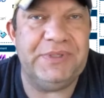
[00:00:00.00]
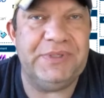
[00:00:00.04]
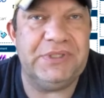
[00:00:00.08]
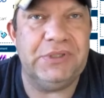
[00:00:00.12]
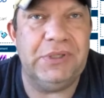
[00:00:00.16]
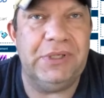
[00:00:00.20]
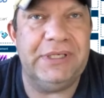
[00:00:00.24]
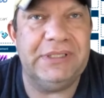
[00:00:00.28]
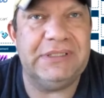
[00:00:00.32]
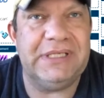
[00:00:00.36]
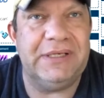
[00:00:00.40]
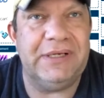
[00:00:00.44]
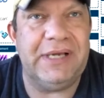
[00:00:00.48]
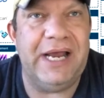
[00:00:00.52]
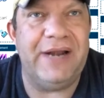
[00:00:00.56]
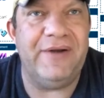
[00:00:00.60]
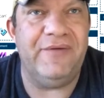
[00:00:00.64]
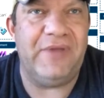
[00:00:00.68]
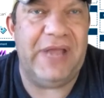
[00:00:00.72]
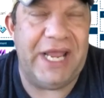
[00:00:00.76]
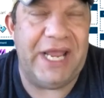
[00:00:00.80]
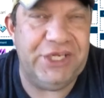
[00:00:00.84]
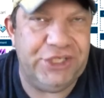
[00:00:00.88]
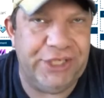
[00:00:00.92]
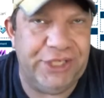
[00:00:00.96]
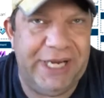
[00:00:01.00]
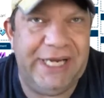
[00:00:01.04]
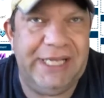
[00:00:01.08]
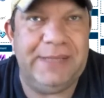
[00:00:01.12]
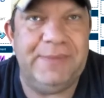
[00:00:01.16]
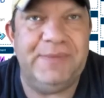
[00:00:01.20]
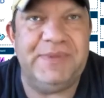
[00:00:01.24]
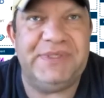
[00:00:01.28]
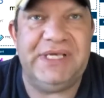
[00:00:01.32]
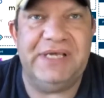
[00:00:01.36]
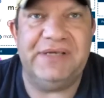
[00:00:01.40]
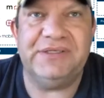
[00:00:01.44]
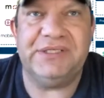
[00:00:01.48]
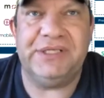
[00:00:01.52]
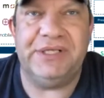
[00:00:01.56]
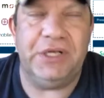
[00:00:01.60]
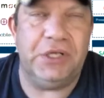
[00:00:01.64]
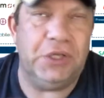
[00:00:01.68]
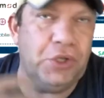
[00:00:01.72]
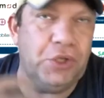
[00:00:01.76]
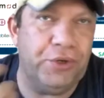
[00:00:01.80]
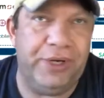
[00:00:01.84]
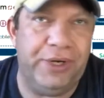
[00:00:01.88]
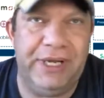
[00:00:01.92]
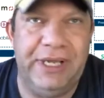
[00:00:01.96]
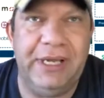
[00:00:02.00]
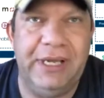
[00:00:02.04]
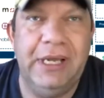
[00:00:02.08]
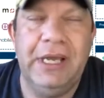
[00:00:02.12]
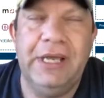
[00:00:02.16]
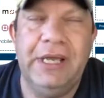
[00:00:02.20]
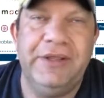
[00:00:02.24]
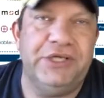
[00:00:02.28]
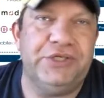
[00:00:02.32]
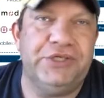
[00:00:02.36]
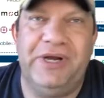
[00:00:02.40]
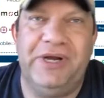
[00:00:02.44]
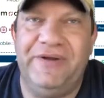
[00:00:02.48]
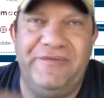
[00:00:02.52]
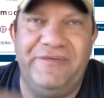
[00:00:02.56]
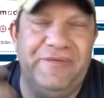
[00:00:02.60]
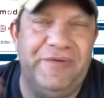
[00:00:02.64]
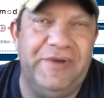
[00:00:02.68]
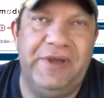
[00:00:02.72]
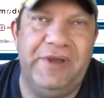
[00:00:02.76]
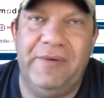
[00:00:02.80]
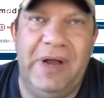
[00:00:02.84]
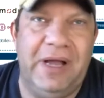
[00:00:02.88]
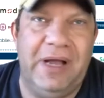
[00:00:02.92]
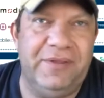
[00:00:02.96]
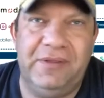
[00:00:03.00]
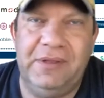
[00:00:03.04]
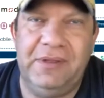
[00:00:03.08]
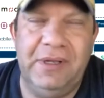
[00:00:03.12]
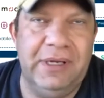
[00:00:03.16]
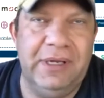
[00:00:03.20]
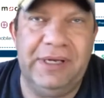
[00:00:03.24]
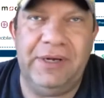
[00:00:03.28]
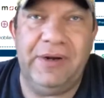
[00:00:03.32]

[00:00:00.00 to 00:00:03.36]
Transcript: is kind of educating themselves and they're learning, they're trying to figure out,